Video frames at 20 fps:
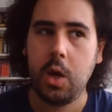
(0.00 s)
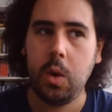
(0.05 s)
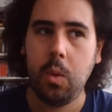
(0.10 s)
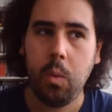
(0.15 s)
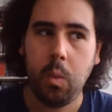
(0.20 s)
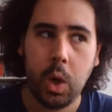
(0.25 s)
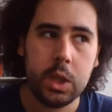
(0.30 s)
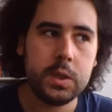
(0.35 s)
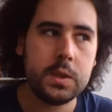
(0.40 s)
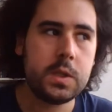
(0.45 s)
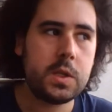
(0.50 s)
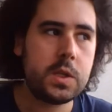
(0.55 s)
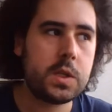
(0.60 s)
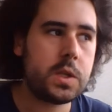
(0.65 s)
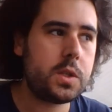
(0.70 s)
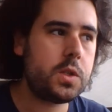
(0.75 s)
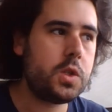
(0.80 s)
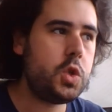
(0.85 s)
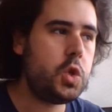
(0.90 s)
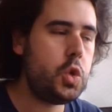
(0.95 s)

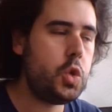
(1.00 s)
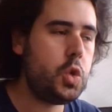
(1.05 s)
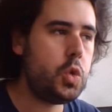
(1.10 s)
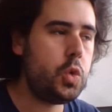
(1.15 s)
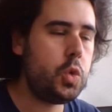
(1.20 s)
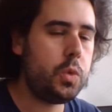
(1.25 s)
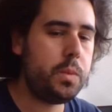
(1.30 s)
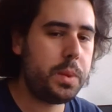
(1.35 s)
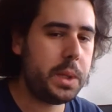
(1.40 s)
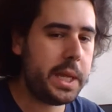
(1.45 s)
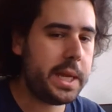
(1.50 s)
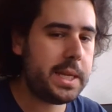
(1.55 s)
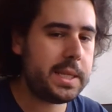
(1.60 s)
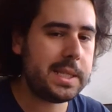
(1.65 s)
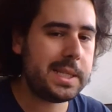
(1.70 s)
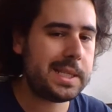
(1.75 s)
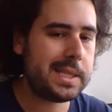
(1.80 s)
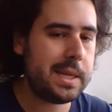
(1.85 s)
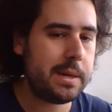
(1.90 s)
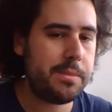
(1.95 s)
want to play
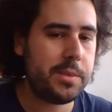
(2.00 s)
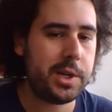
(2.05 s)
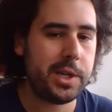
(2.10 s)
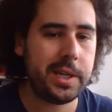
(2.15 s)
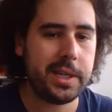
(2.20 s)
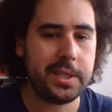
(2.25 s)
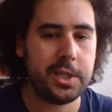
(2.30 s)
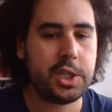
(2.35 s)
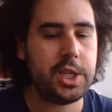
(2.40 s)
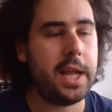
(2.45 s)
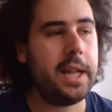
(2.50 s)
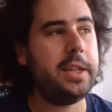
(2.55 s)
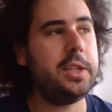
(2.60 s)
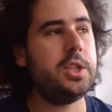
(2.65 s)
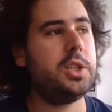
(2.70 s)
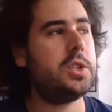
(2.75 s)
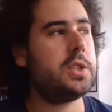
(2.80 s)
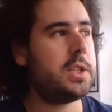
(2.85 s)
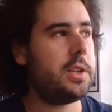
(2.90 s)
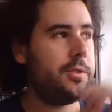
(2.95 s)
this summer and
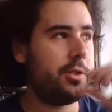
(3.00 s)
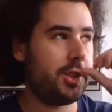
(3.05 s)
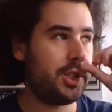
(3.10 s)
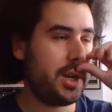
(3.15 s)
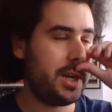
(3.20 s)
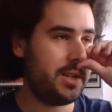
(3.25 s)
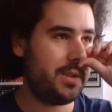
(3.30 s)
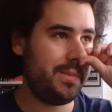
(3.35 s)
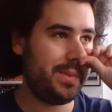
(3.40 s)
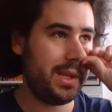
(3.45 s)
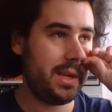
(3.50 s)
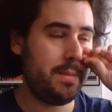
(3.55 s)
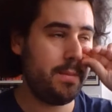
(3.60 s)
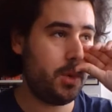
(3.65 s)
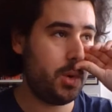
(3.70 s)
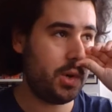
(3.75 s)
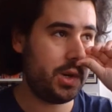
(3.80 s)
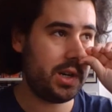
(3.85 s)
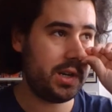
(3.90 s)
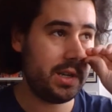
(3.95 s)
challenge yourself trying to play
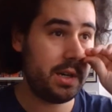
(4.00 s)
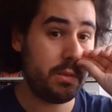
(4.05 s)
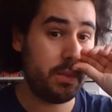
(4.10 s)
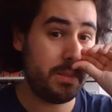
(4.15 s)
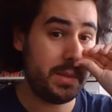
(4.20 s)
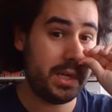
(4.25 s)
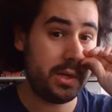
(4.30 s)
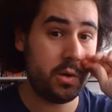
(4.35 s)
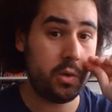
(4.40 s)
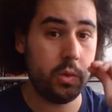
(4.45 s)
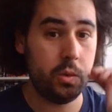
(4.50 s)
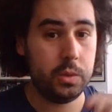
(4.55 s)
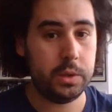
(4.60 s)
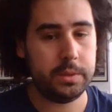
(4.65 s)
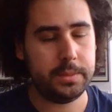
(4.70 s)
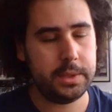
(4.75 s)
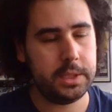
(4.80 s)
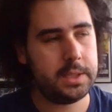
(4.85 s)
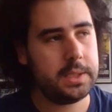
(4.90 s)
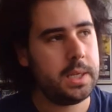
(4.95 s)
more. That would be a cool
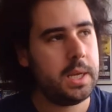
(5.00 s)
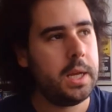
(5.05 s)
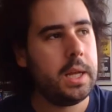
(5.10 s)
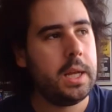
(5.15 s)
one. But